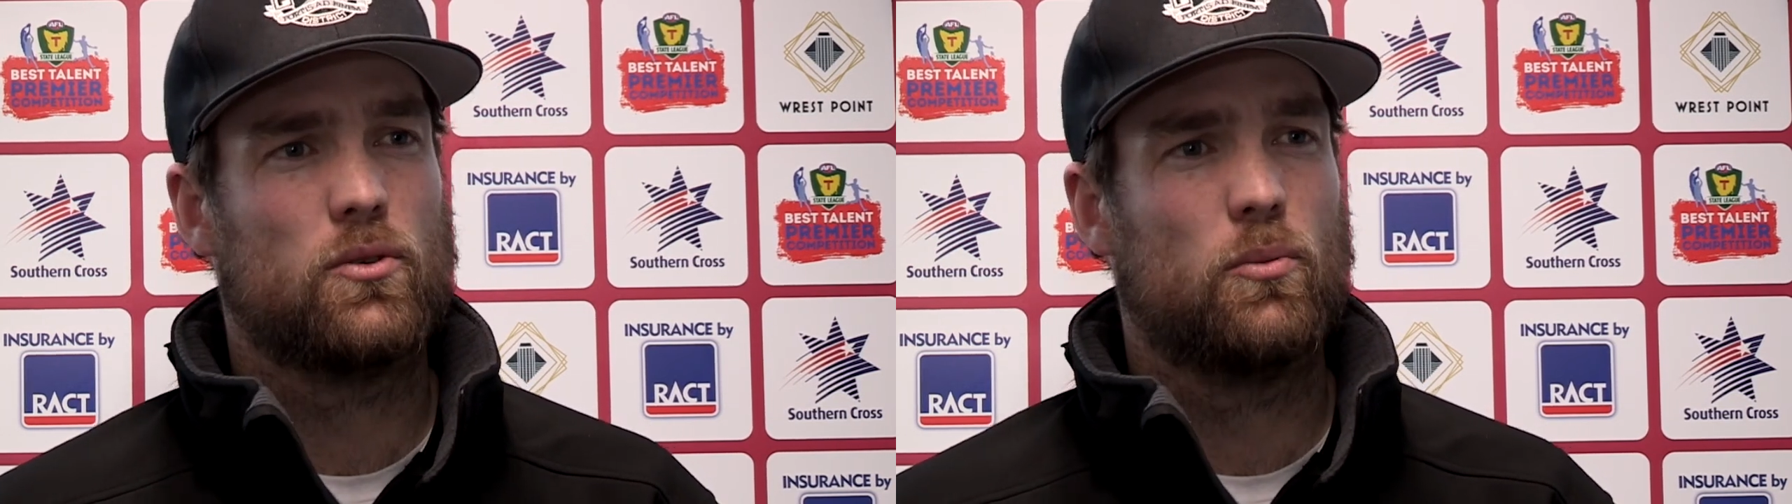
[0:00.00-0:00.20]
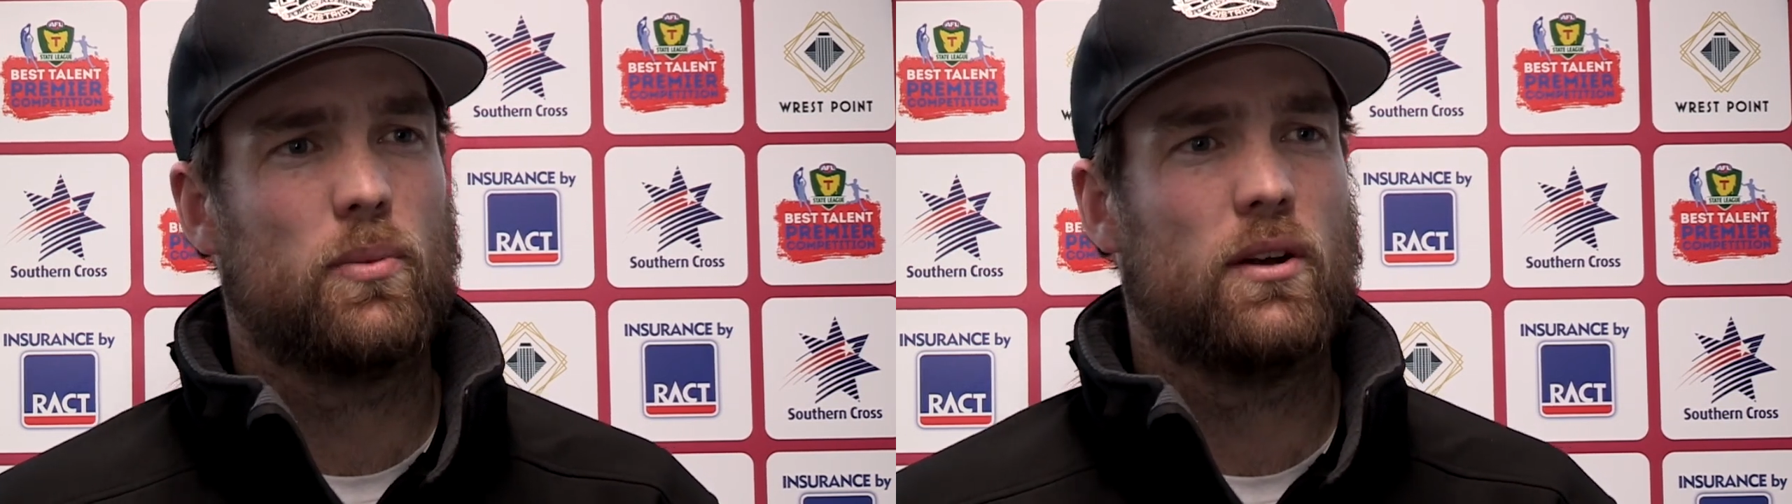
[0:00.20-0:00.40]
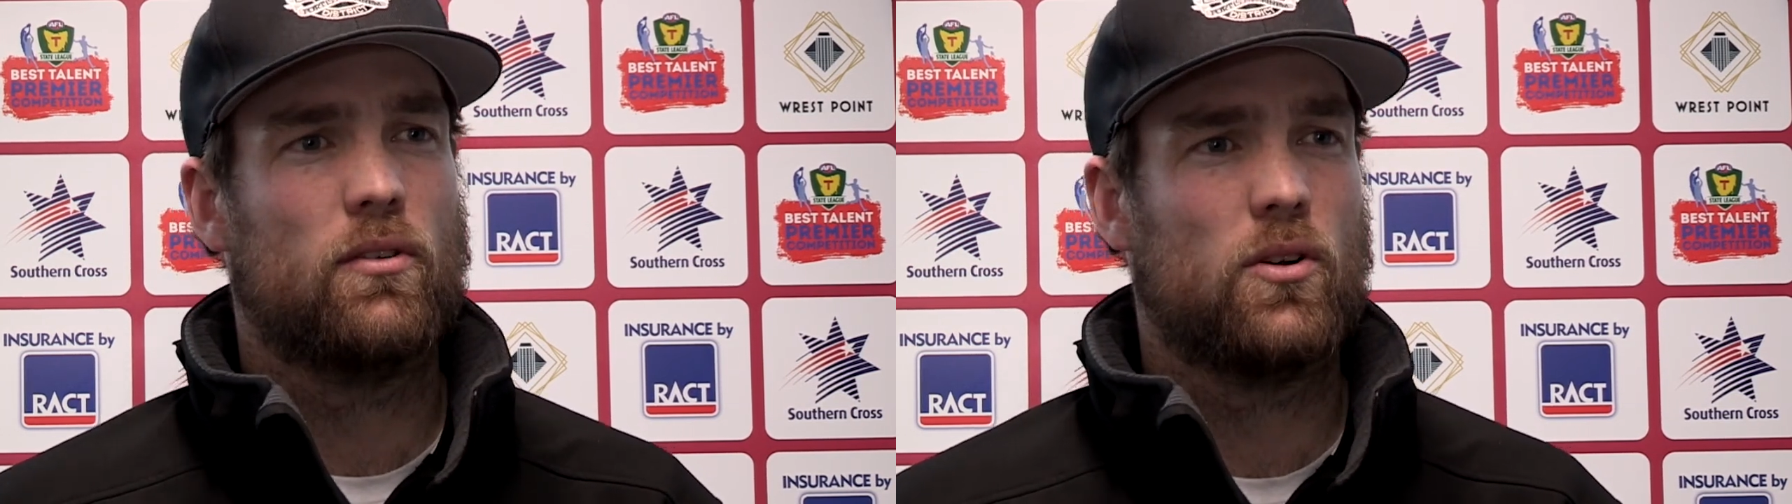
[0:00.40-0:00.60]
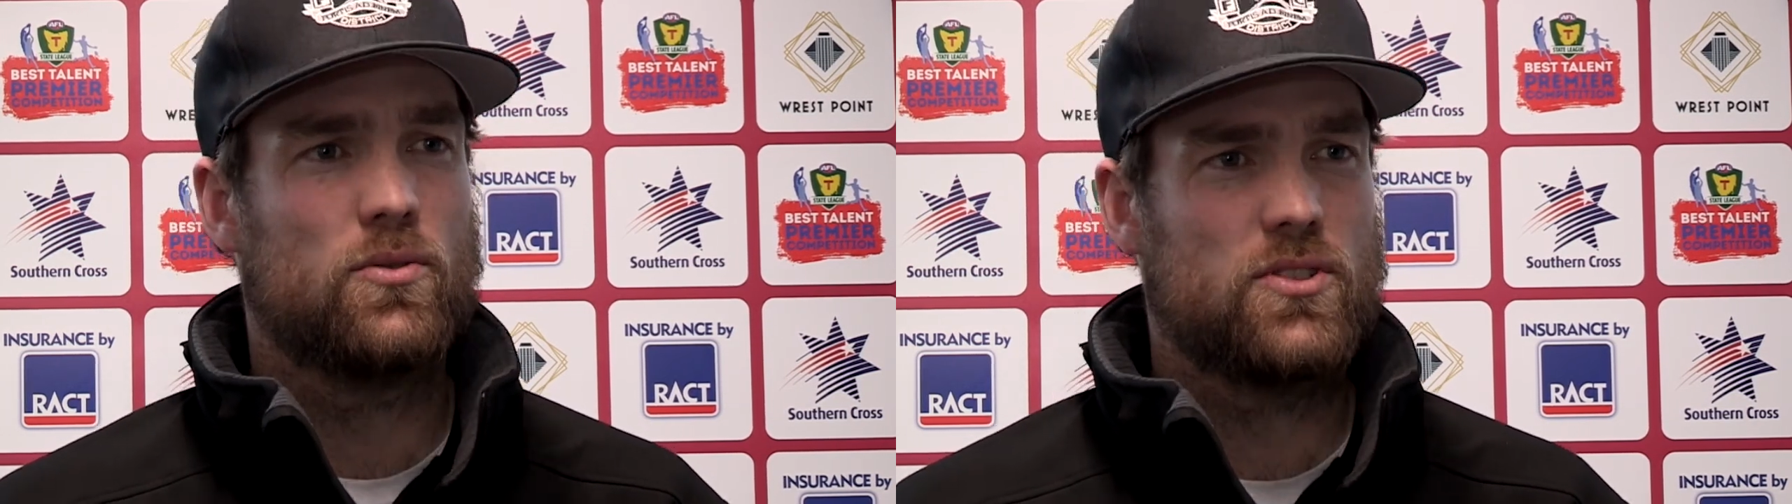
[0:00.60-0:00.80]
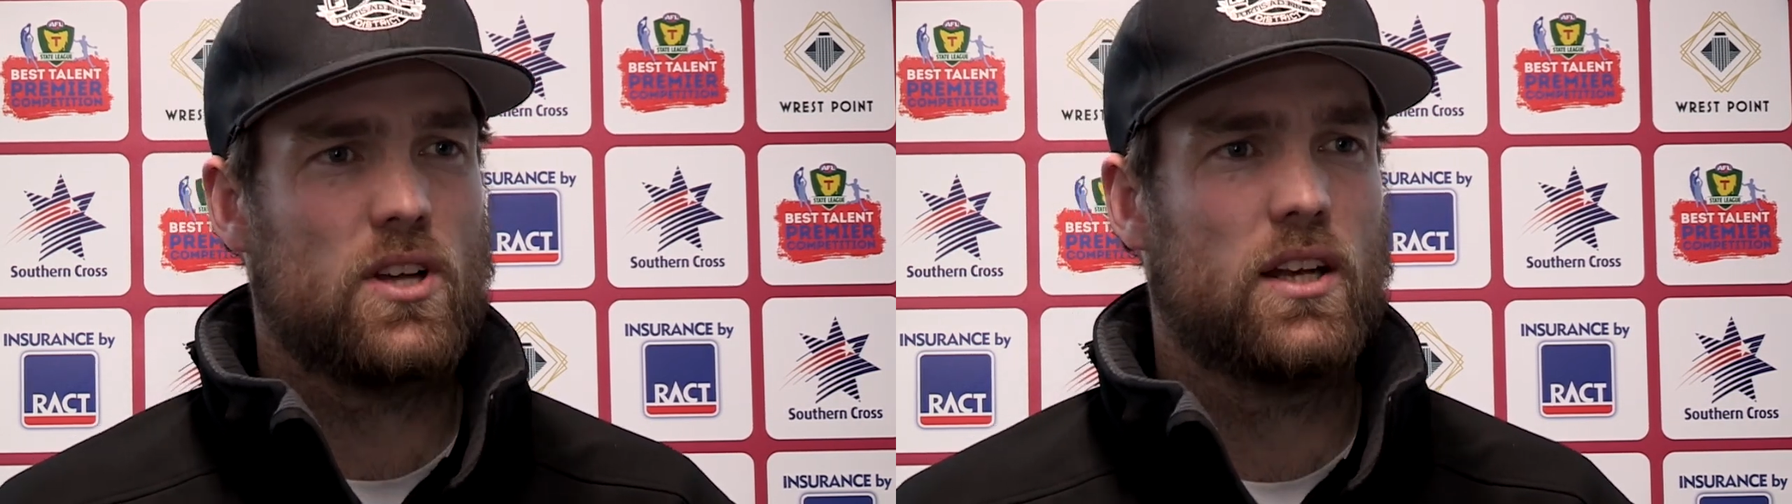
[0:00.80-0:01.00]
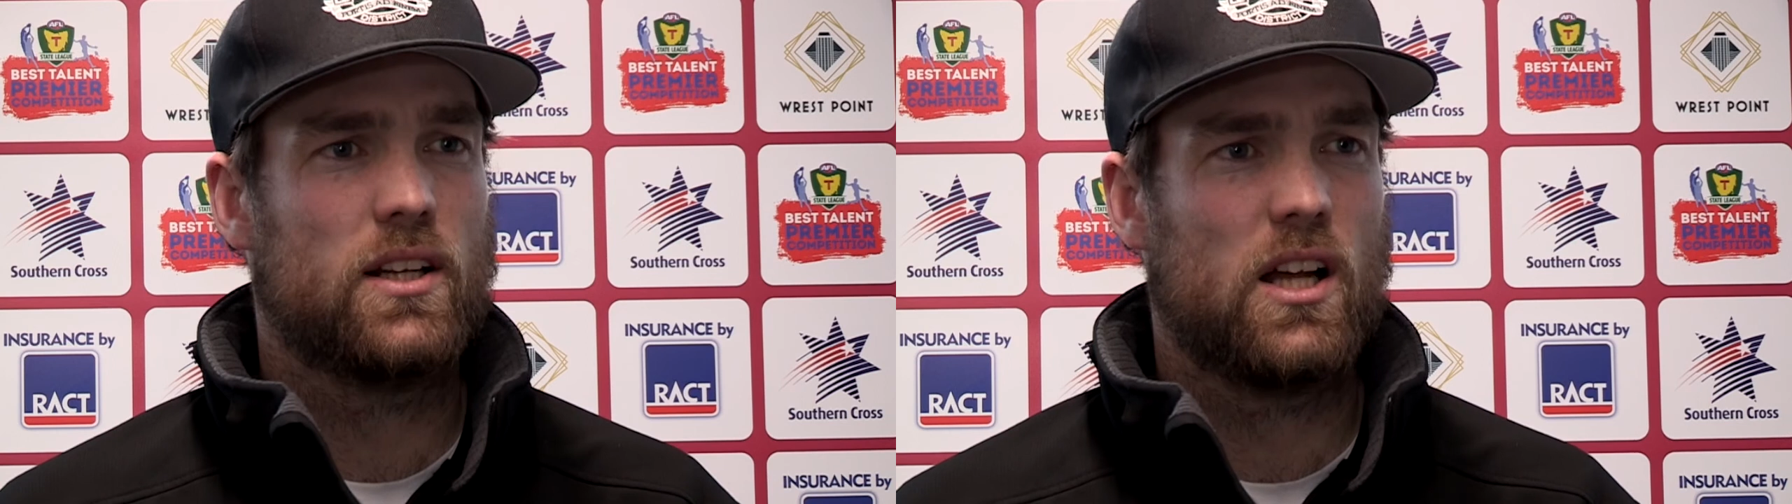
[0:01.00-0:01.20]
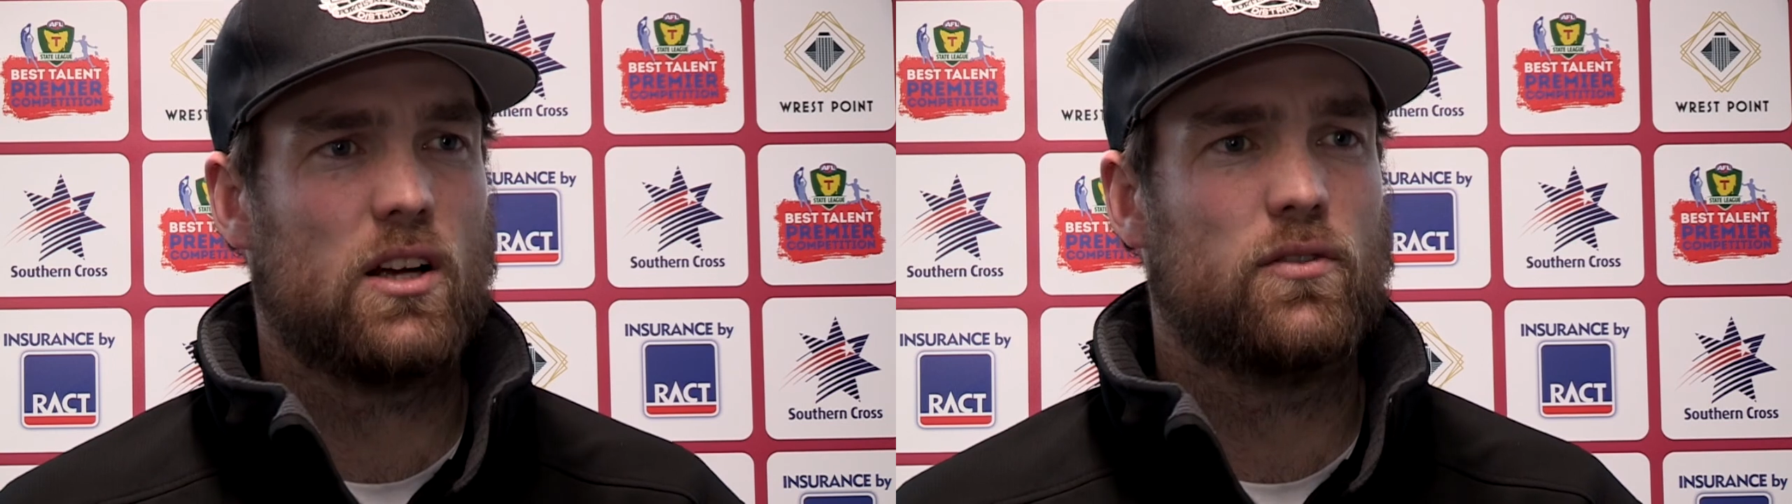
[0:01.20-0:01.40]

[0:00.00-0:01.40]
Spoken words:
I thought Ben Reynolds started to clunk